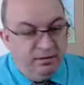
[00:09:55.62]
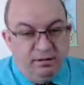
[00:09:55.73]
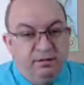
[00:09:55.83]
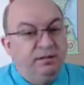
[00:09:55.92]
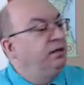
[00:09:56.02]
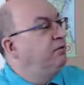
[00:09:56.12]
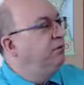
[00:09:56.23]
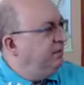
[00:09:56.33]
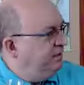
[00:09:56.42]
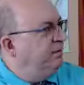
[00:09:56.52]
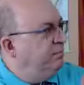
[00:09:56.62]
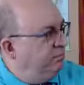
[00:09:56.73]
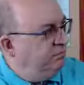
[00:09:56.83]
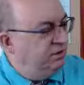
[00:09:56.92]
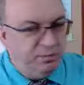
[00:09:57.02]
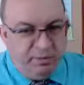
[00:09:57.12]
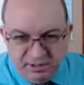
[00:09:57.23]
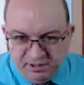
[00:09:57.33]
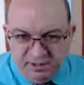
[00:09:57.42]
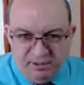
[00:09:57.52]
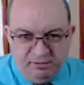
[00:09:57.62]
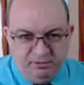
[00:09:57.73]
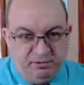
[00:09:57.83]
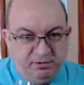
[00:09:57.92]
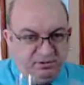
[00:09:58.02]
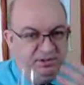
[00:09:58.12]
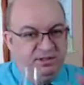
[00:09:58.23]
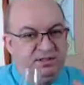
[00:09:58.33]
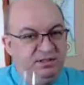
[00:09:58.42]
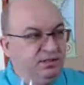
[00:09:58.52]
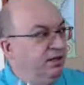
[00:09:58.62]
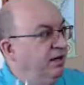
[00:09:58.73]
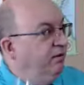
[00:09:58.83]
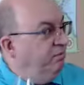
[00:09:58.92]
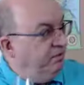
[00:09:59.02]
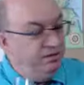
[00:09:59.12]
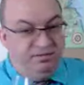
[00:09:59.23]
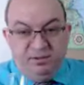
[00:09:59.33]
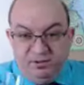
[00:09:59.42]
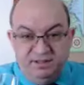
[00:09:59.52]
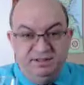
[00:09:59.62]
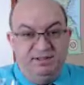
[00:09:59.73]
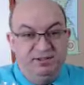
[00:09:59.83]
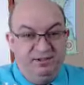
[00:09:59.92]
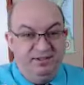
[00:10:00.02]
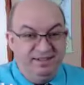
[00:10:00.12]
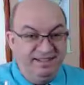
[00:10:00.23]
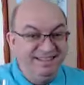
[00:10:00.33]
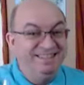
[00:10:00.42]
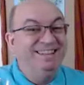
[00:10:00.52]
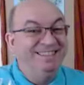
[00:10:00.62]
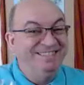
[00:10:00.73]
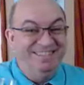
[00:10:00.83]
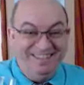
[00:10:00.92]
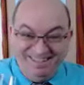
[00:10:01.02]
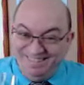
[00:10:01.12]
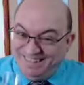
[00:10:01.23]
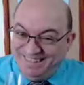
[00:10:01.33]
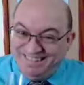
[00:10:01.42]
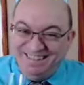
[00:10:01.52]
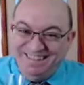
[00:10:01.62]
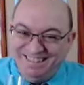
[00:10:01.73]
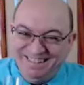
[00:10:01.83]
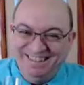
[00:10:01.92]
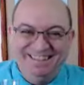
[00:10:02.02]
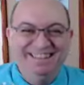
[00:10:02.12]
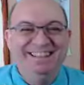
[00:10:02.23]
Yeah, Greg, yeah, I'm explaining how good this is and how beautiful is your location for our tasting today.